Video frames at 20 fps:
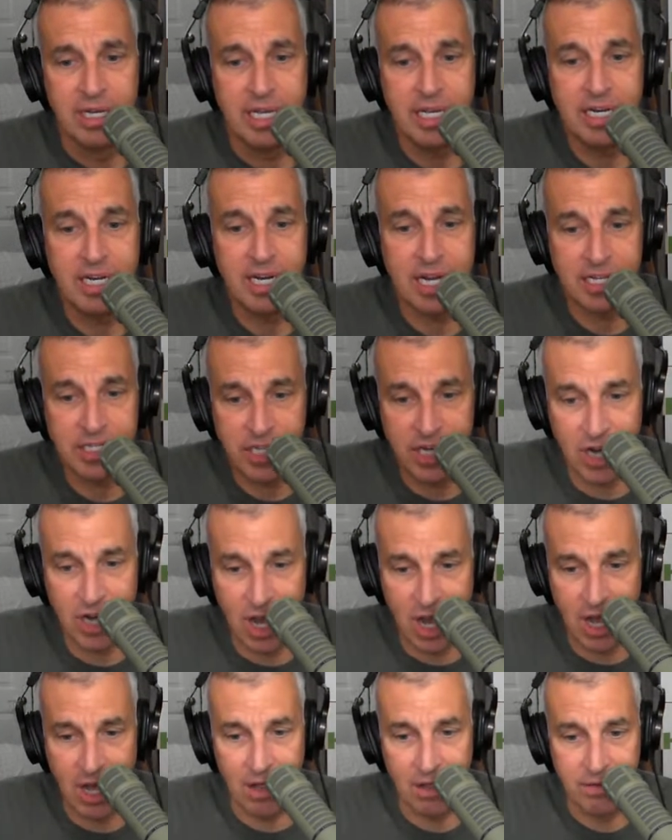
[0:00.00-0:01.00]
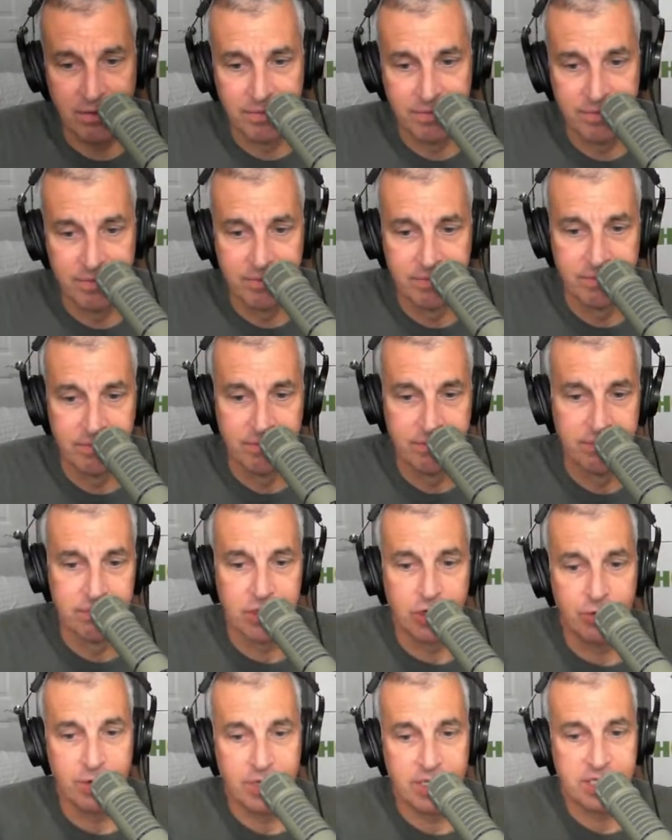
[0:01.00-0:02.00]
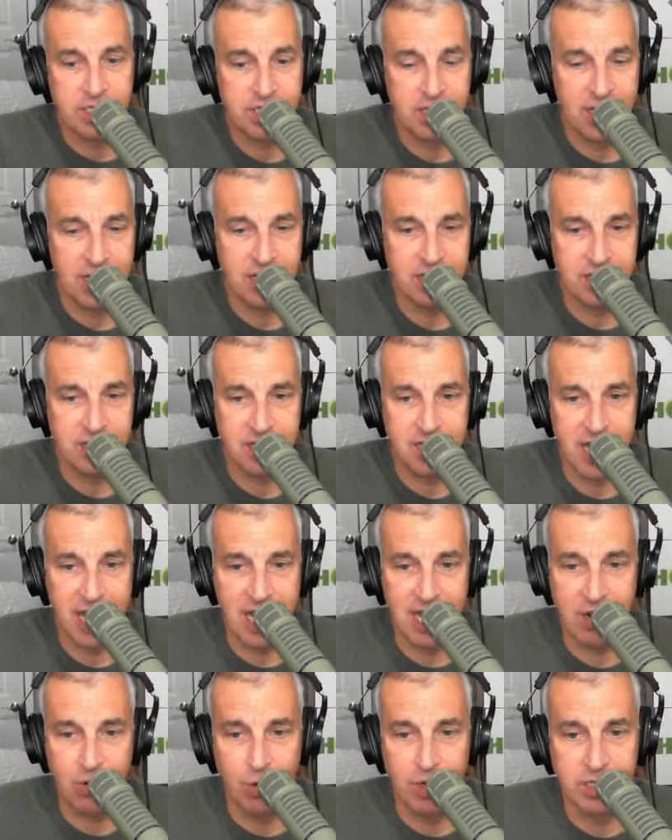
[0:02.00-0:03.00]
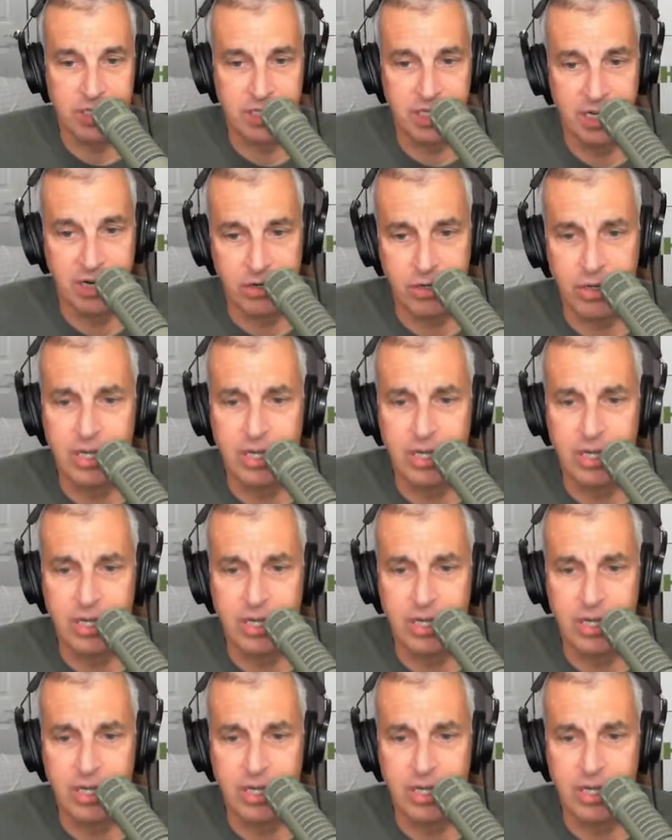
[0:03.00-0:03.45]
He does it all. Chris says the Tank was here.